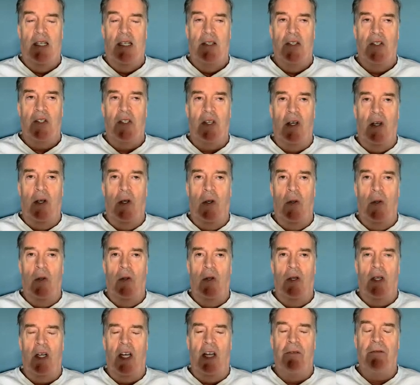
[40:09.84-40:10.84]
So
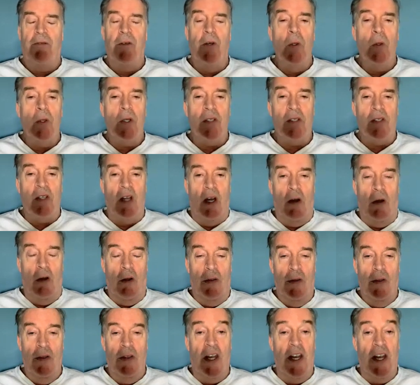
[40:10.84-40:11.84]
I focused
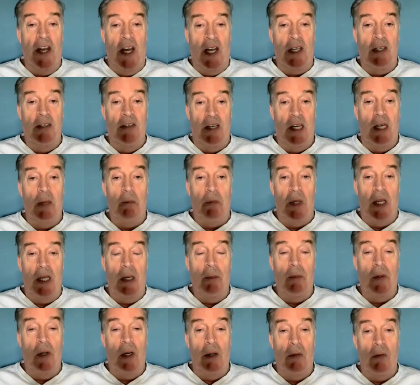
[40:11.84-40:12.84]
on the 19
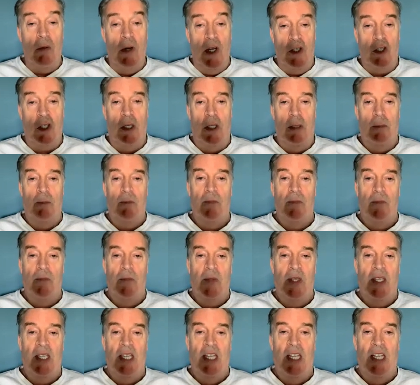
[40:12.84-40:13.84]
people in Russia.
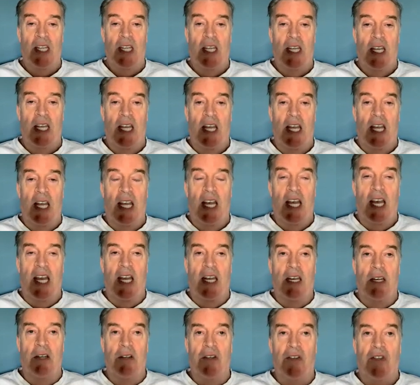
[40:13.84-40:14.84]

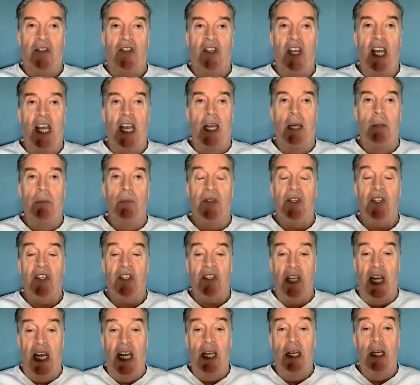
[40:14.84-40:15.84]
And in the same
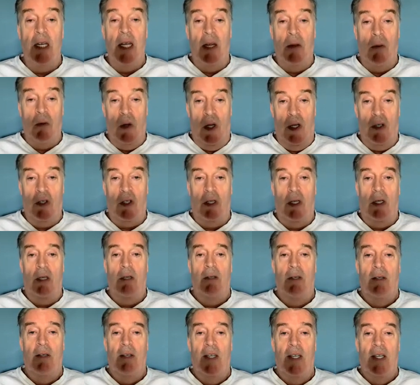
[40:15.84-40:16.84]
state in Russia,
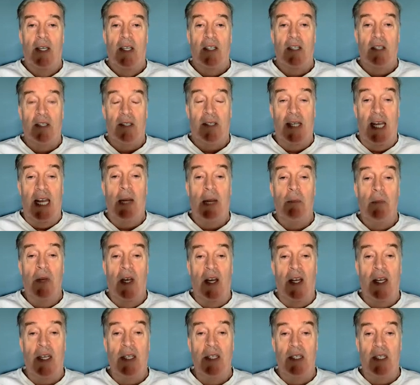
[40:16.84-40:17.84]
the same
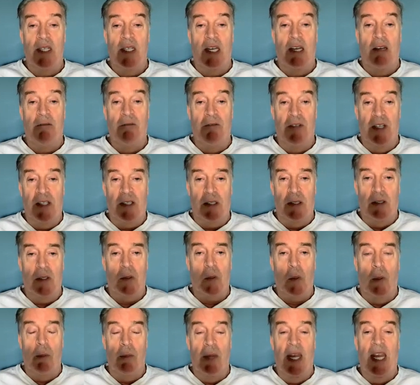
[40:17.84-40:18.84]
19 visits
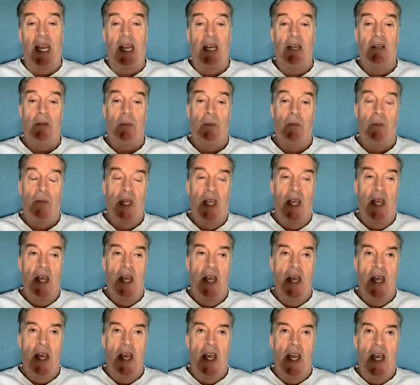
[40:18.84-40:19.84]
were made.
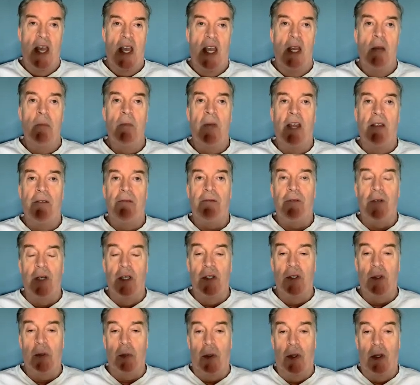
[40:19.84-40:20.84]
In my
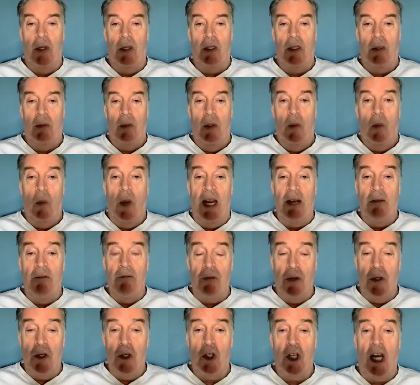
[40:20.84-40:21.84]
first book, Waiting
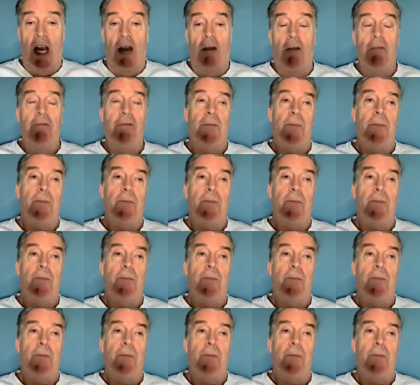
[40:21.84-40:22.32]
for the Sheriff,